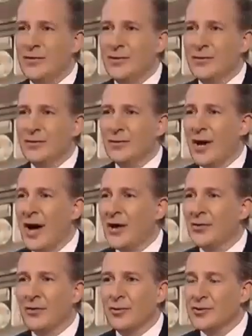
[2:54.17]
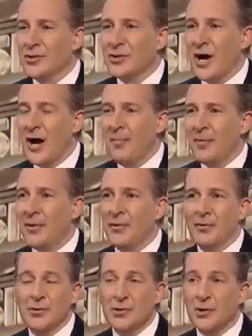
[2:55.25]
is either a liar or he's
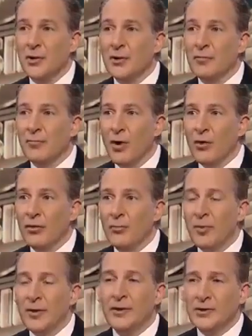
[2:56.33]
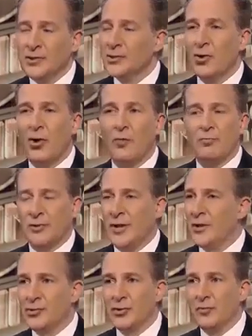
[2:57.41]
incompetent, or he's a little of both. But this is all
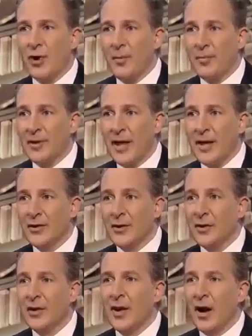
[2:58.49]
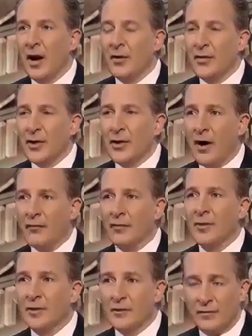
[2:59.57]
potentially propaganda. The
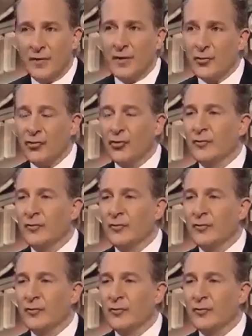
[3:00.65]
government, the Federal